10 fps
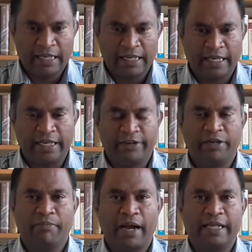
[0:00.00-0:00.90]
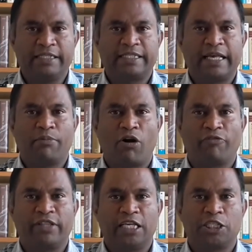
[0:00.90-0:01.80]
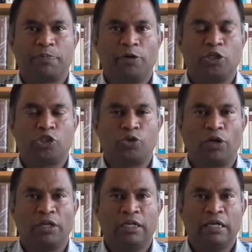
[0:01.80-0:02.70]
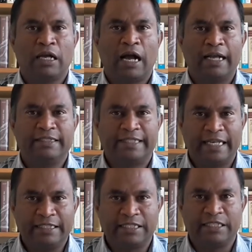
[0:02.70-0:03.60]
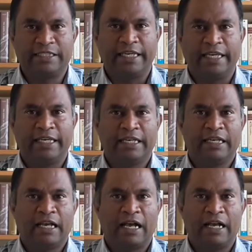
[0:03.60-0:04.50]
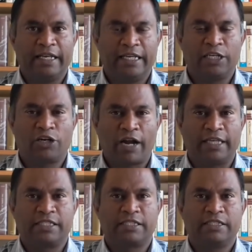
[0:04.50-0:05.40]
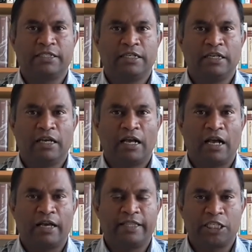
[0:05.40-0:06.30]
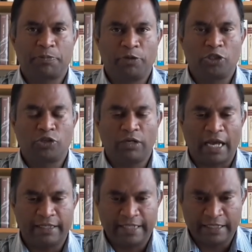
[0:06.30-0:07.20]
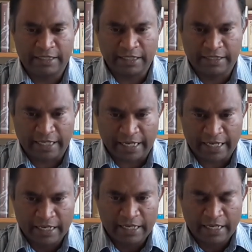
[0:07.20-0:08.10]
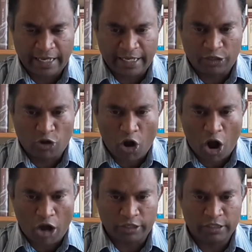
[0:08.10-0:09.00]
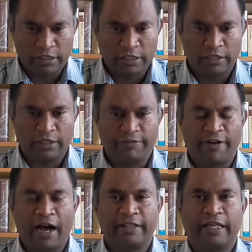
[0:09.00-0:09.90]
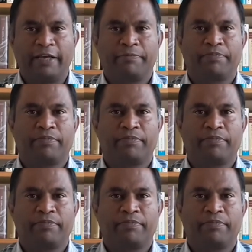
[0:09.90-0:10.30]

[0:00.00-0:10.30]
he reminds them of their spiritual identity uh, in Christ, uh, their spiritual identity in God the Father.